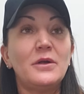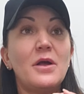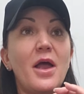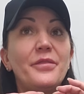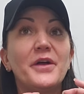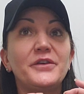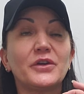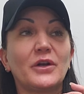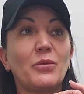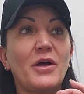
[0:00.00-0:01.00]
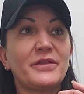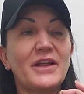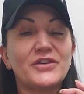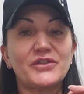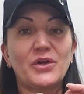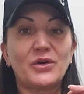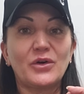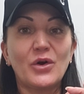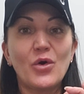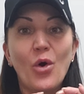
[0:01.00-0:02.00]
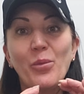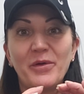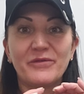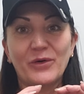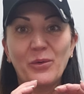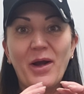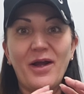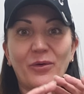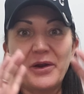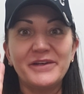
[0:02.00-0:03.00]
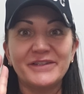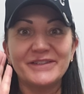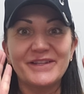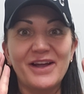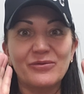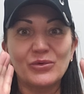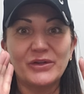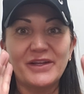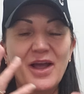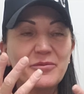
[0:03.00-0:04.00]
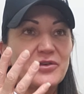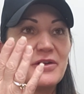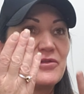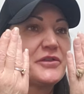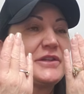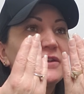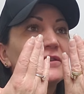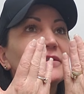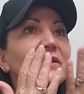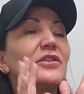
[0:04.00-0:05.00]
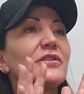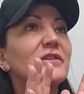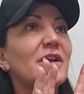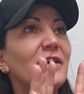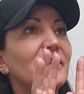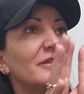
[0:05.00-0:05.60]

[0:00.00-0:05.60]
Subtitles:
And then you're going to want that shutter open for a while, right, to get that really captured. Have you ever seen it? Looks like you're just kind of